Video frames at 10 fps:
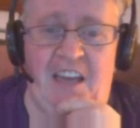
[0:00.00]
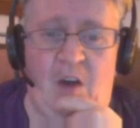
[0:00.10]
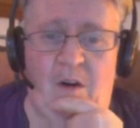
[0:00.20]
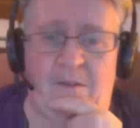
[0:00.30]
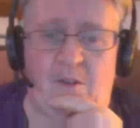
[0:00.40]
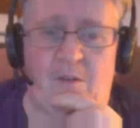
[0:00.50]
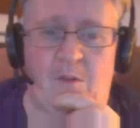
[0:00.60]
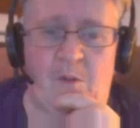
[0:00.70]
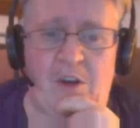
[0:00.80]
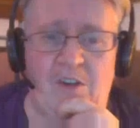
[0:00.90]
However,
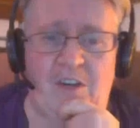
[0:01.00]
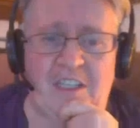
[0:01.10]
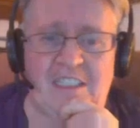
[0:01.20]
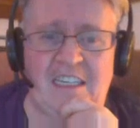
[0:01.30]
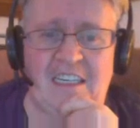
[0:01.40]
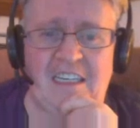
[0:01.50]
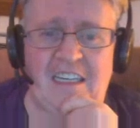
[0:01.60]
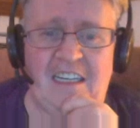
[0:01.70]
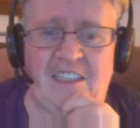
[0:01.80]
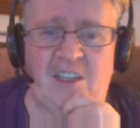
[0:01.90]
from what you can
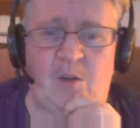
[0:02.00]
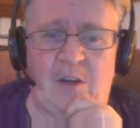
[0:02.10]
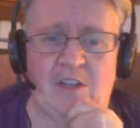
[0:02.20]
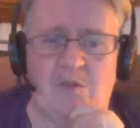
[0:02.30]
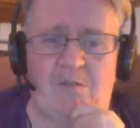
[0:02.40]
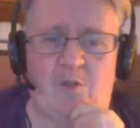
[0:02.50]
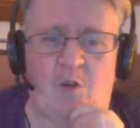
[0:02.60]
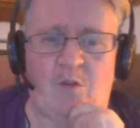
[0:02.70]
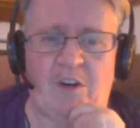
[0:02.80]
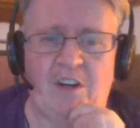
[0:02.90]
see, it is the quickest way
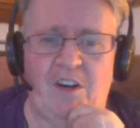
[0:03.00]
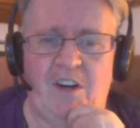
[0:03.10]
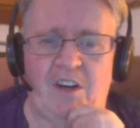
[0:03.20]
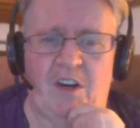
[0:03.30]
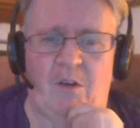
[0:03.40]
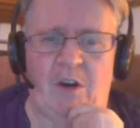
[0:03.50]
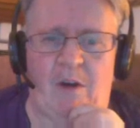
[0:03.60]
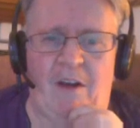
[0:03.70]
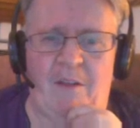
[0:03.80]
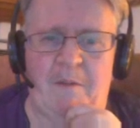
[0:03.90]
forward. Going
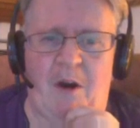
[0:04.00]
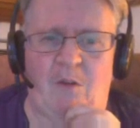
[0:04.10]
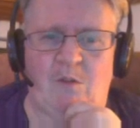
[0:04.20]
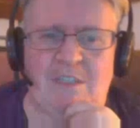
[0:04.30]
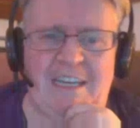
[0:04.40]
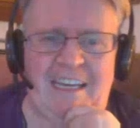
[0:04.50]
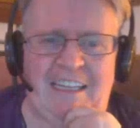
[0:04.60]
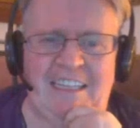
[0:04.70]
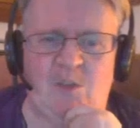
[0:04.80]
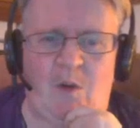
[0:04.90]
around the mountain will take
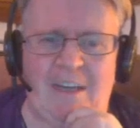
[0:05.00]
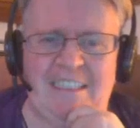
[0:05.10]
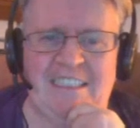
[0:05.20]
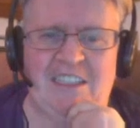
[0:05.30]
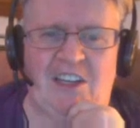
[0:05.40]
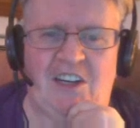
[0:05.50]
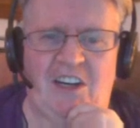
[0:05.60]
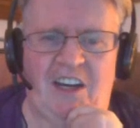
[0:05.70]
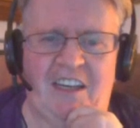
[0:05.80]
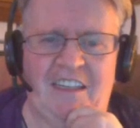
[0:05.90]
at least twice as
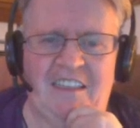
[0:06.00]
long.